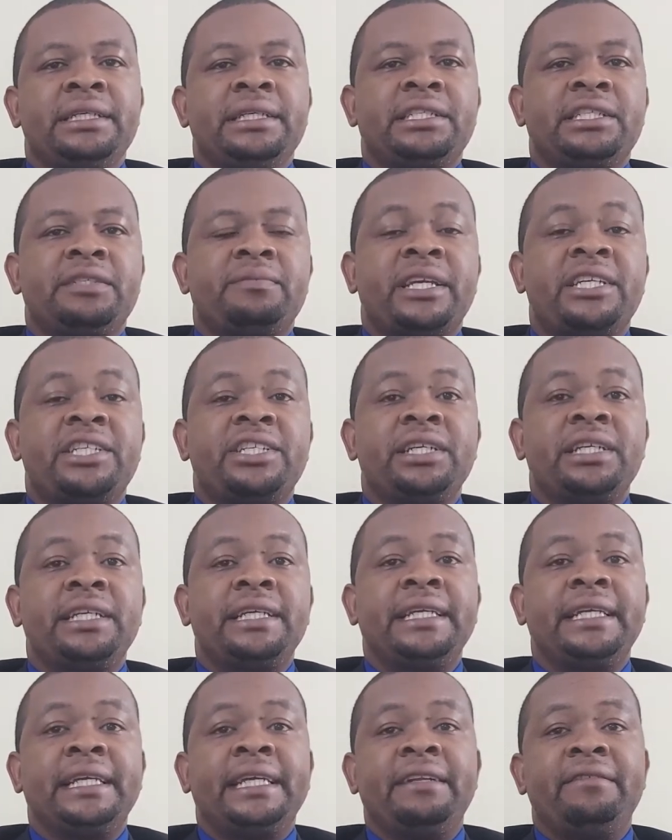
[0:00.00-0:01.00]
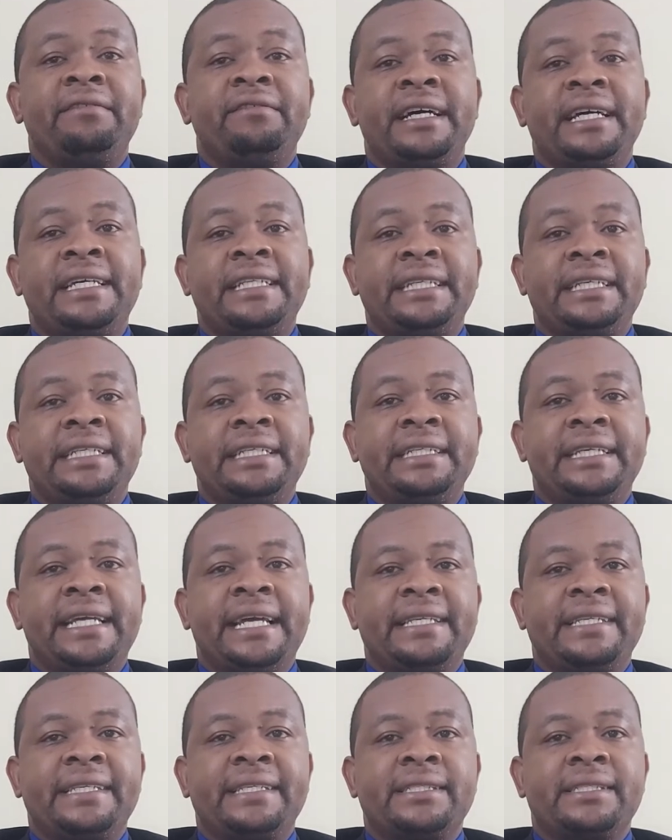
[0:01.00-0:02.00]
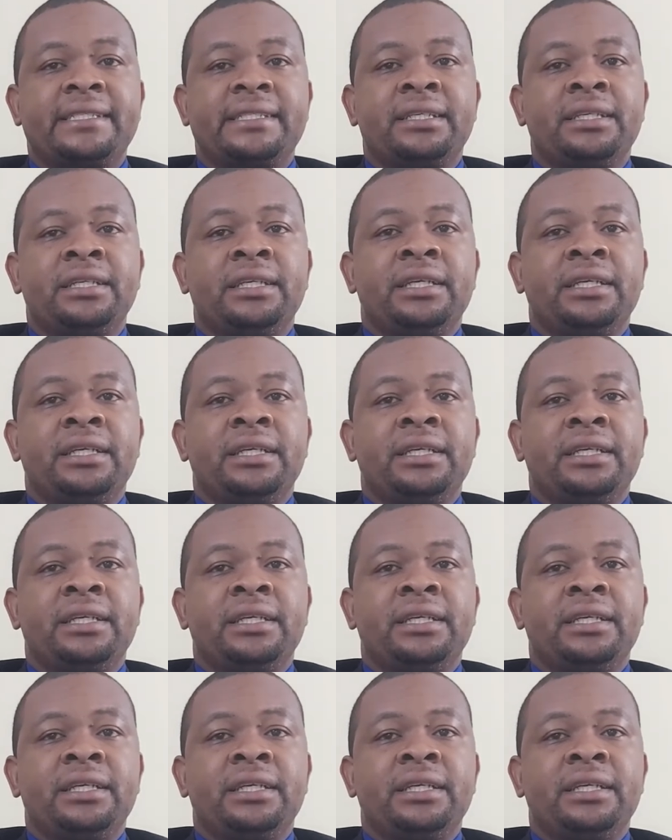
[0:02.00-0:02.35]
specially invited guests,